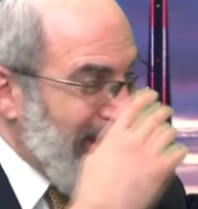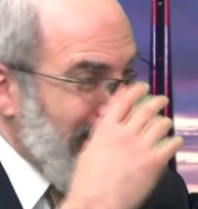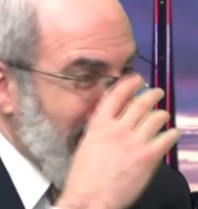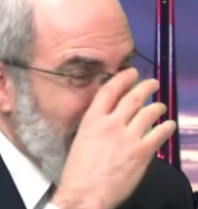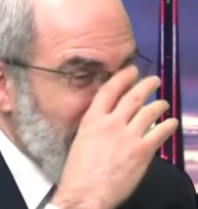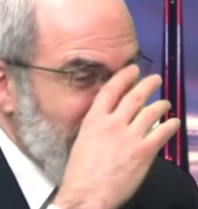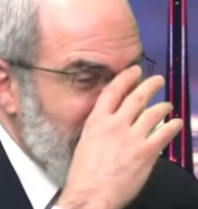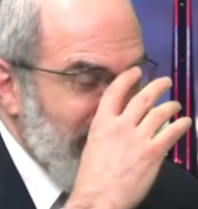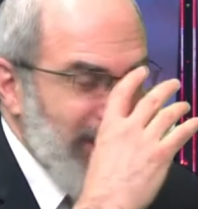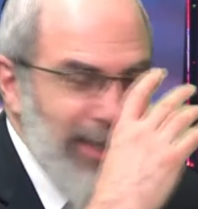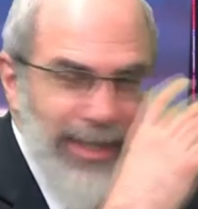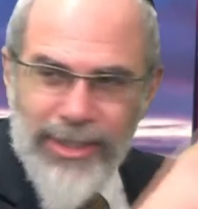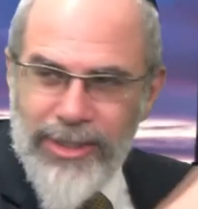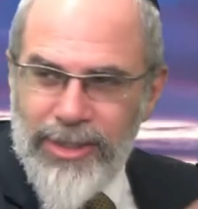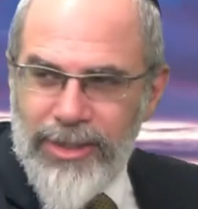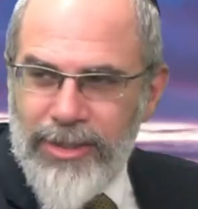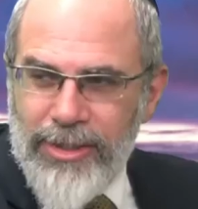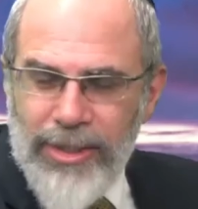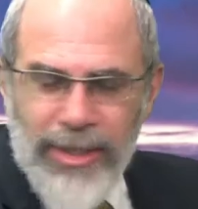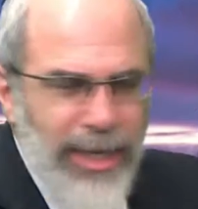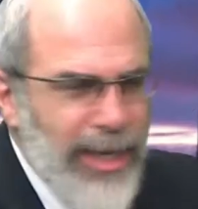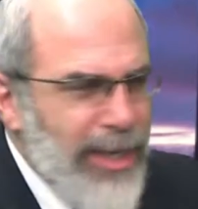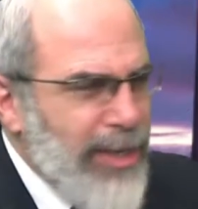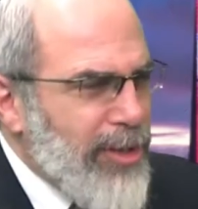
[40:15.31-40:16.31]

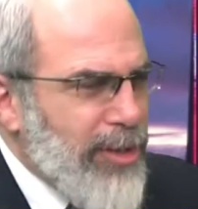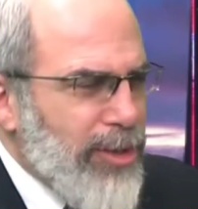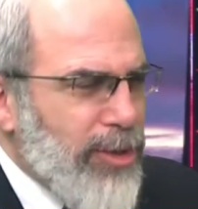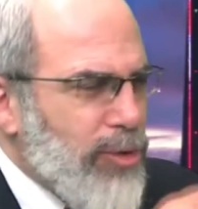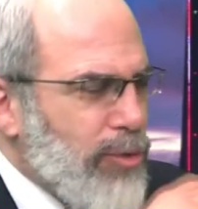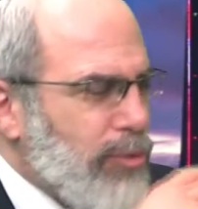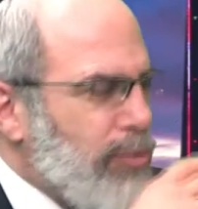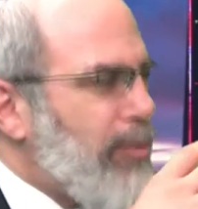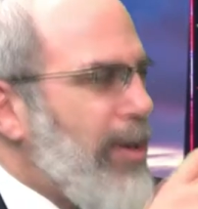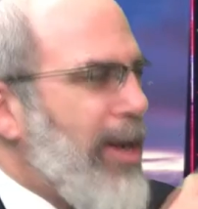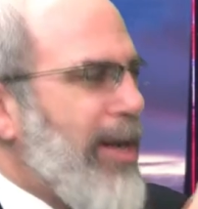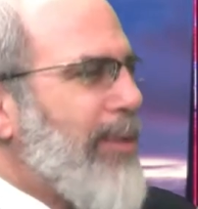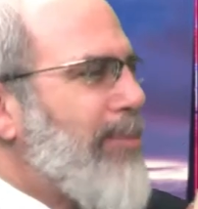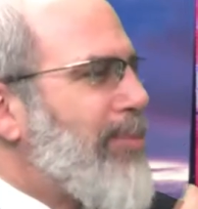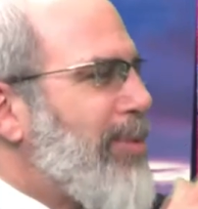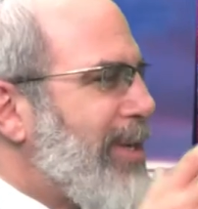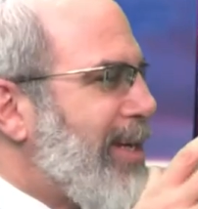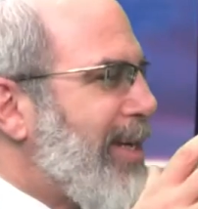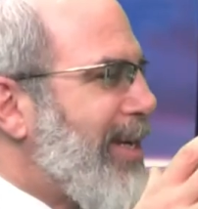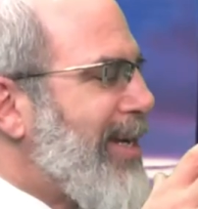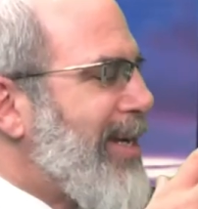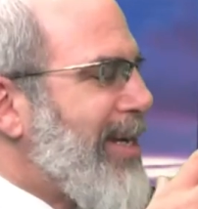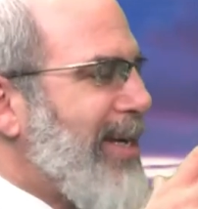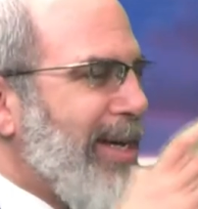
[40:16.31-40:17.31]
is an
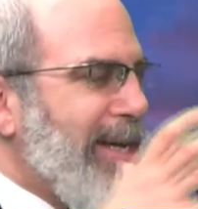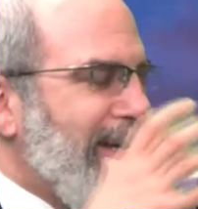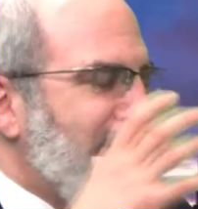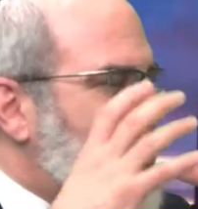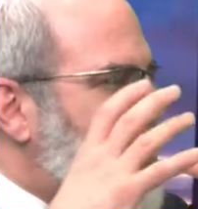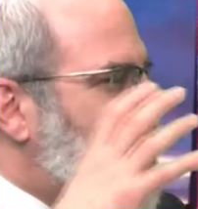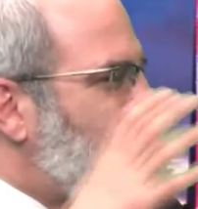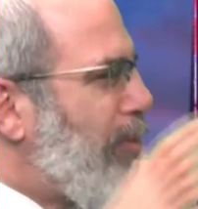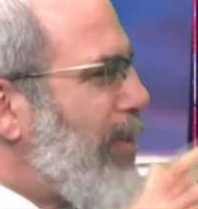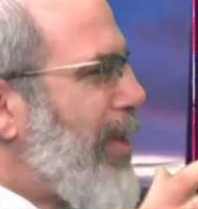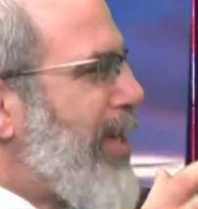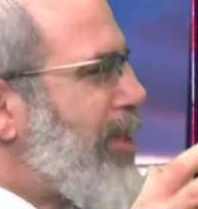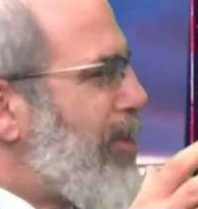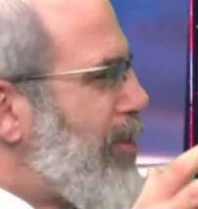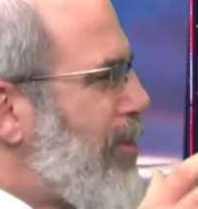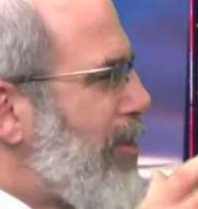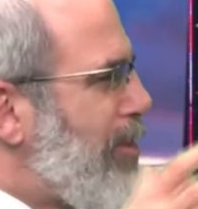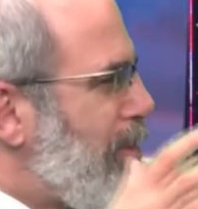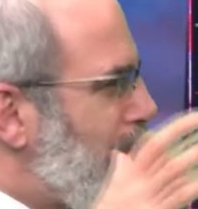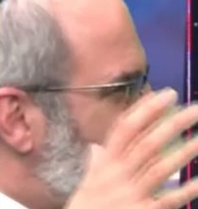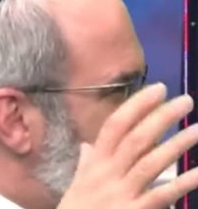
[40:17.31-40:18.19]
incredibly inspirational